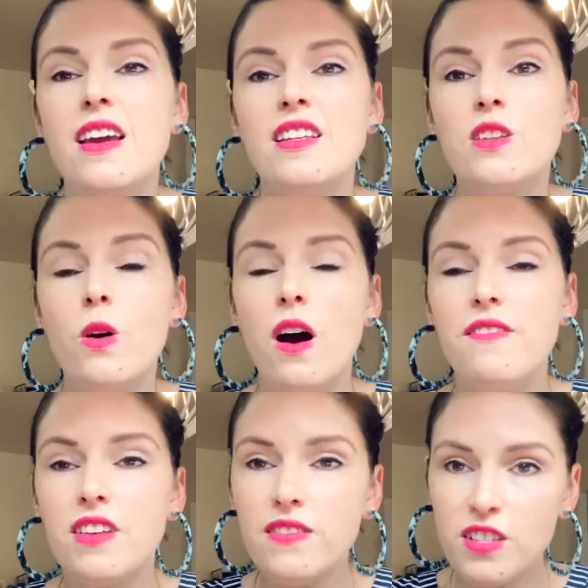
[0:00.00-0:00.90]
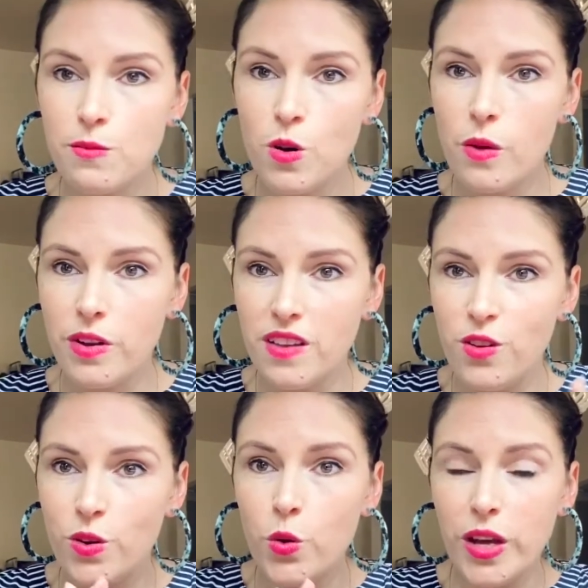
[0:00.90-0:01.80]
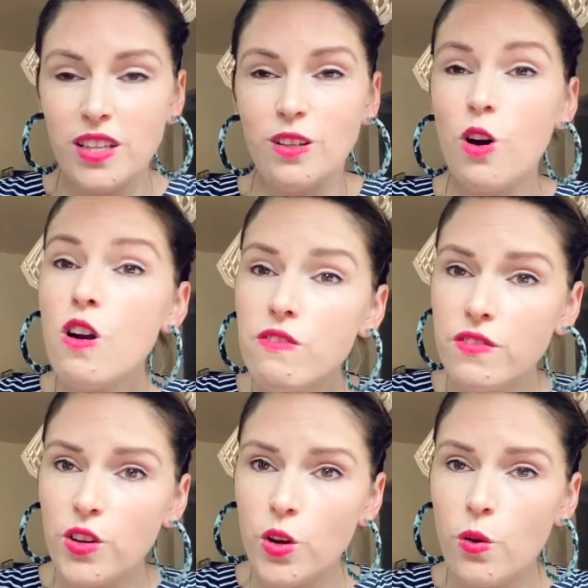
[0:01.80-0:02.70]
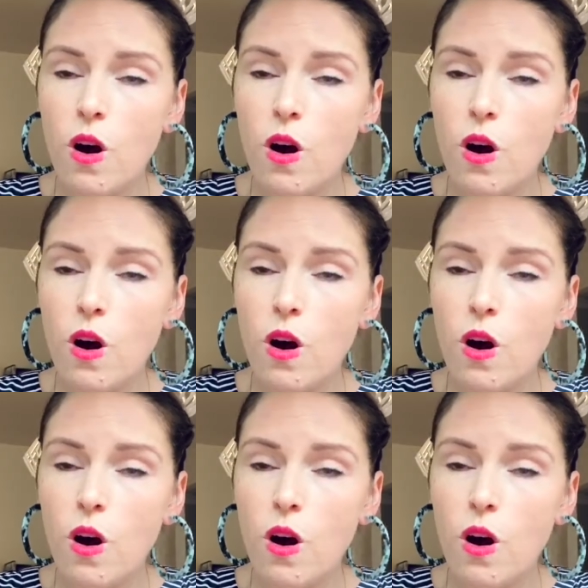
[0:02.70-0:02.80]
So I've dived into them all. I'm going to give you a quick little overview